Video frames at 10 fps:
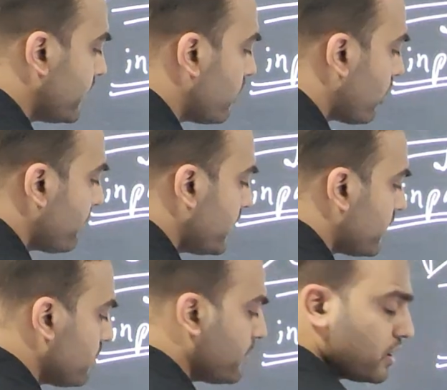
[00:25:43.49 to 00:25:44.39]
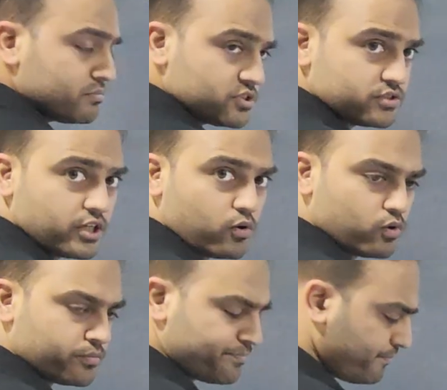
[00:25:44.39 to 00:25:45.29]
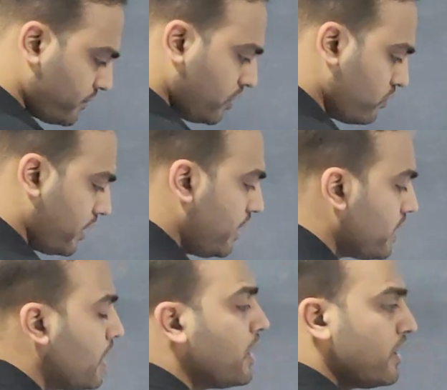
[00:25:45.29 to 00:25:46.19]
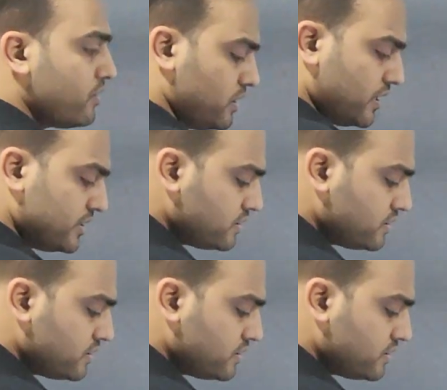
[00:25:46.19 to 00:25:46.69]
denominator becomes 0. Okay, the